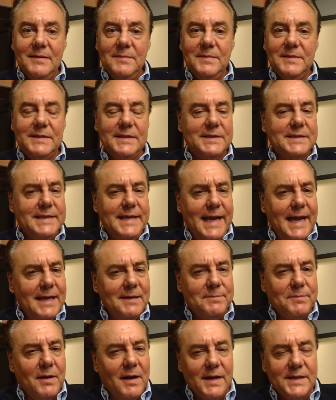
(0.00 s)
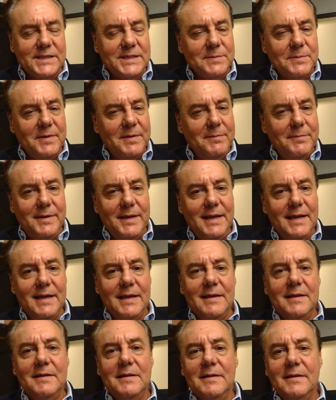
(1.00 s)
But this can't possibly
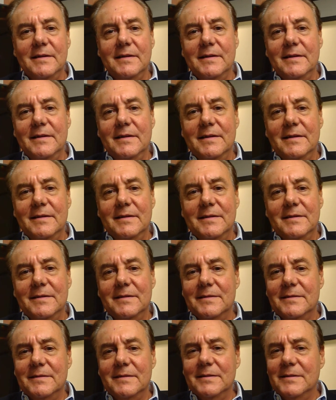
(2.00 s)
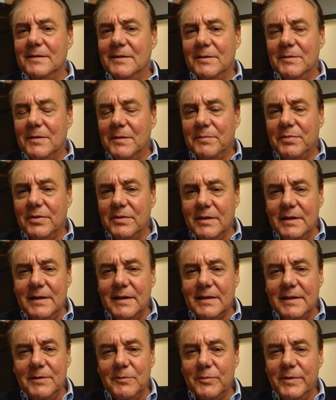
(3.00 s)
be a
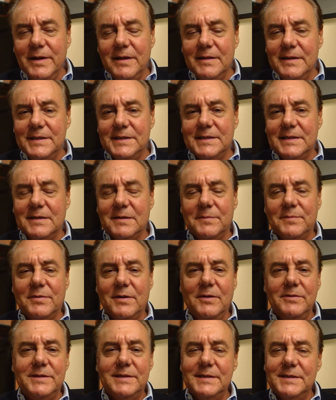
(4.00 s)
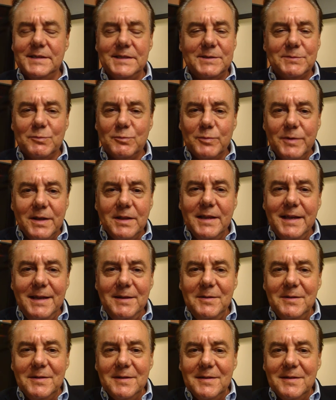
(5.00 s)
politically realistic approach. Is this really,